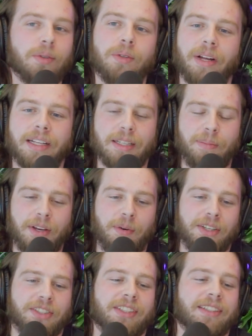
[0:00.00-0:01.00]
Ooh, that's a big
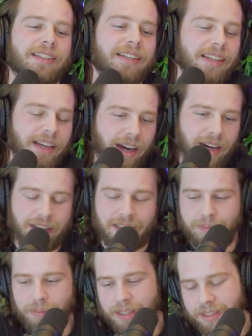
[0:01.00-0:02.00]
question.
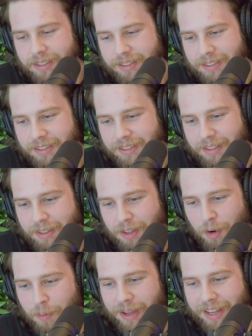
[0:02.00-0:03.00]

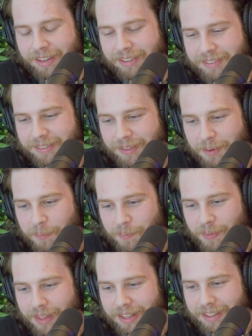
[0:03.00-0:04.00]
Oh, man.
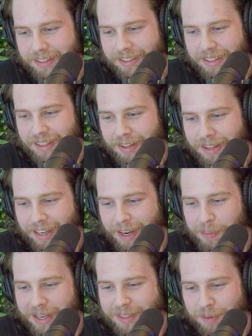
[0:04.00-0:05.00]
Got
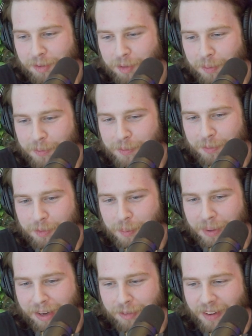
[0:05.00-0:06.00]
to pick something from
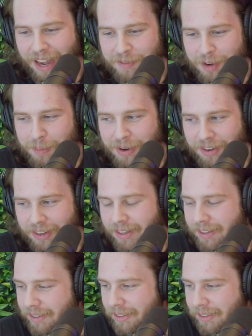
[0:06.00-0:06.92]
like a 5-year period.